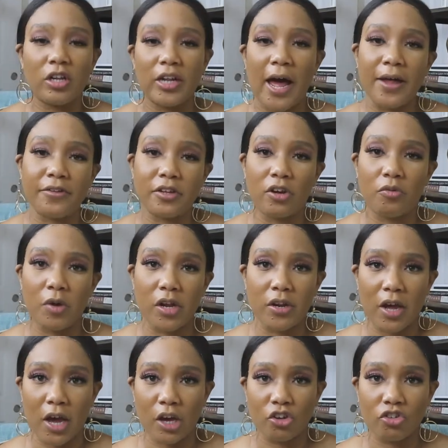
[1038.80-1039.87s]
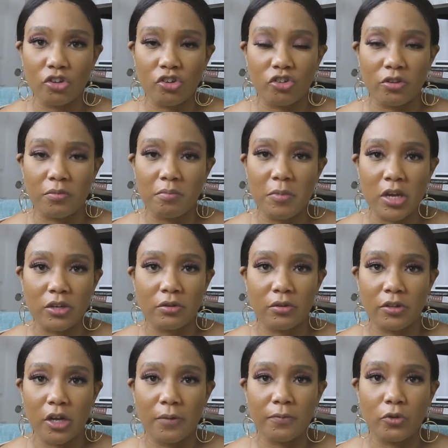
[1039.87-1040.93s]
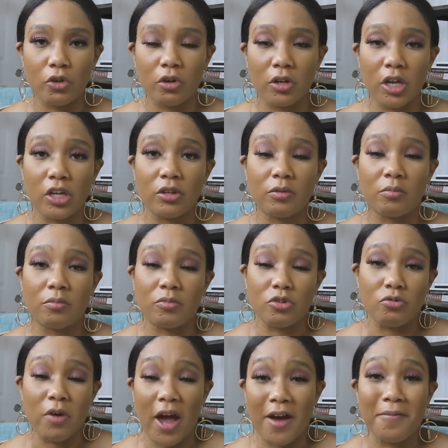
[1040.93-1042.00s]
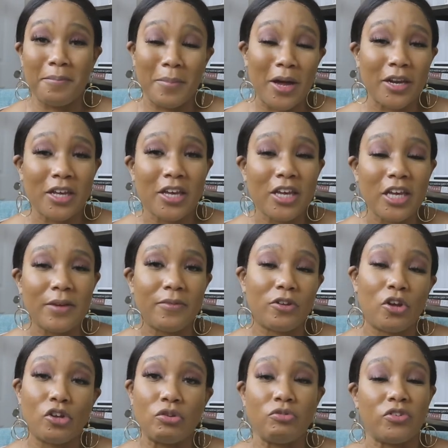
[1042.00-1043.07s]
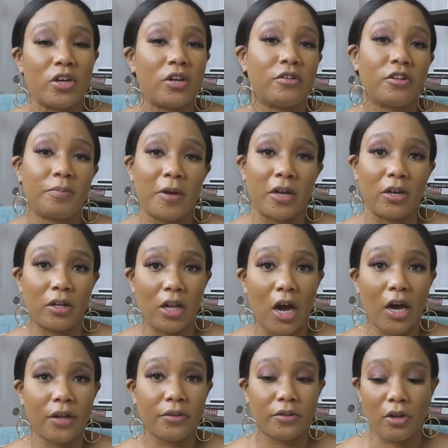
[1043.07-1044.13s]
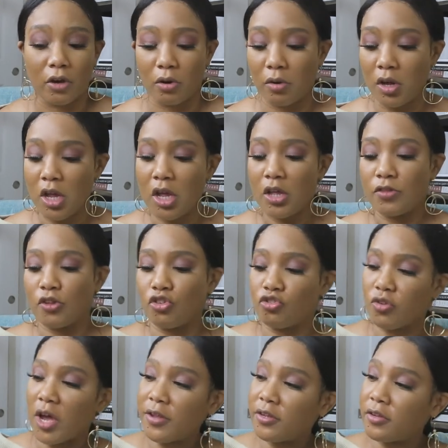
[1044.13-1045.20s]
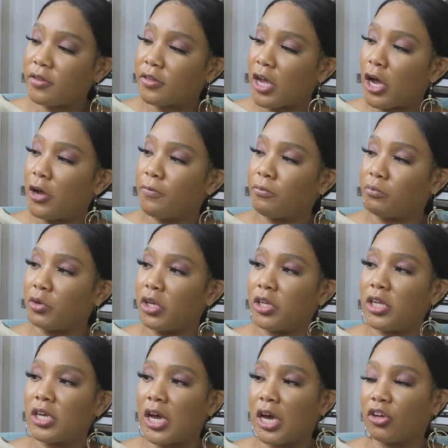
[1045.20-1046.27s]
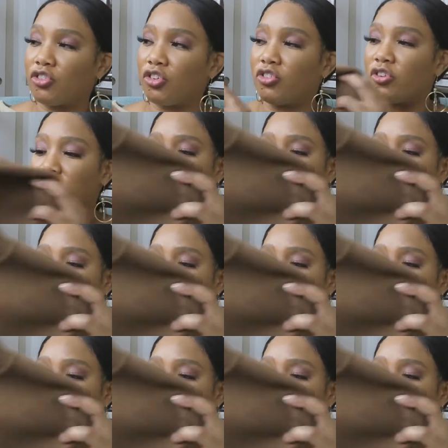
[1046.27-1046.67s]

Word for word: a classic way to actually just make yourself look like you have money, even though you didn't spend a lot. So the dress itself really actually